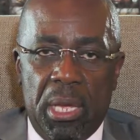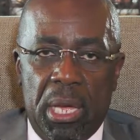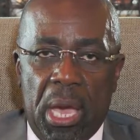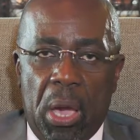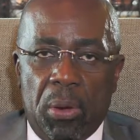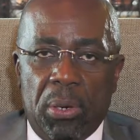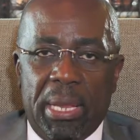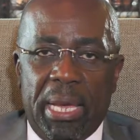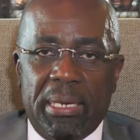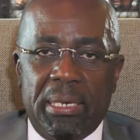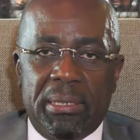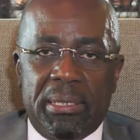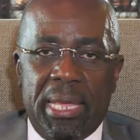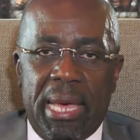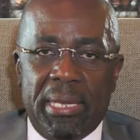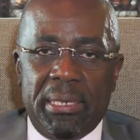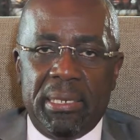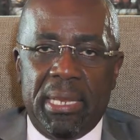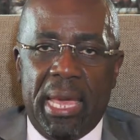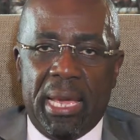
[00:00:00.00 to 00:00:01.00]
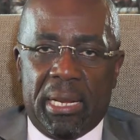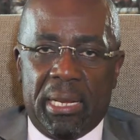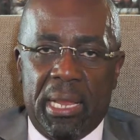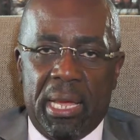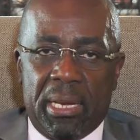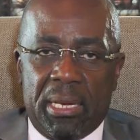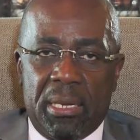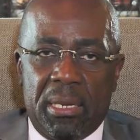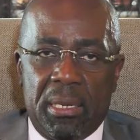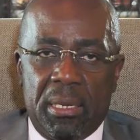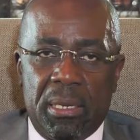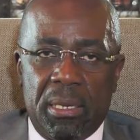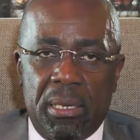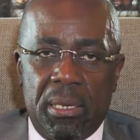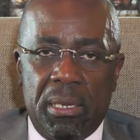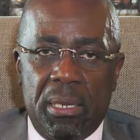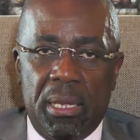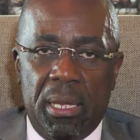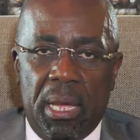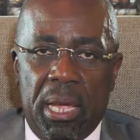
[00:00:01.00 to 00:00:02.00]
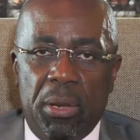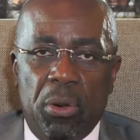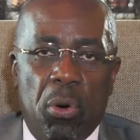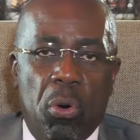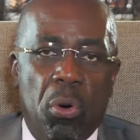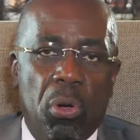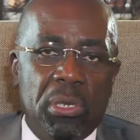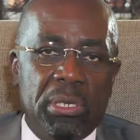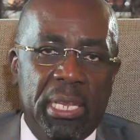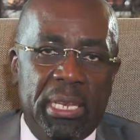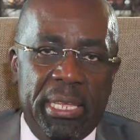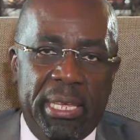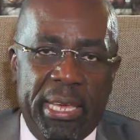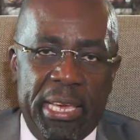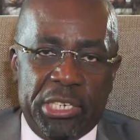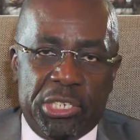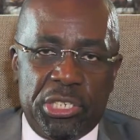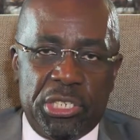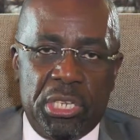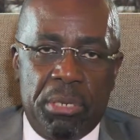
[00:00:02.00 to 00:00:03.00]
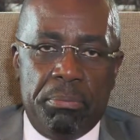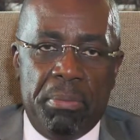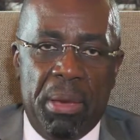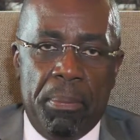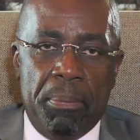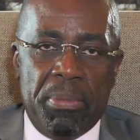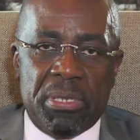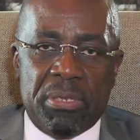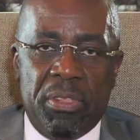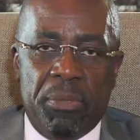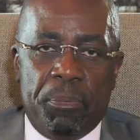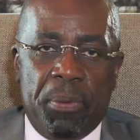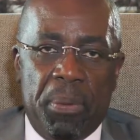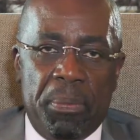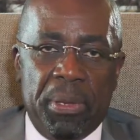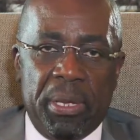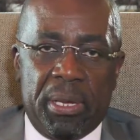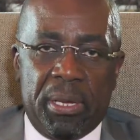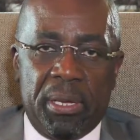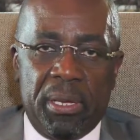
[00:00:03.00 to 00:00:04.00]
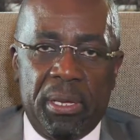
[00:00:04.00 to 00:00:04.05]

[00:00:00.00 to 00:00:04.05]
I would like to thank the ECLAC and all delegations and members of the public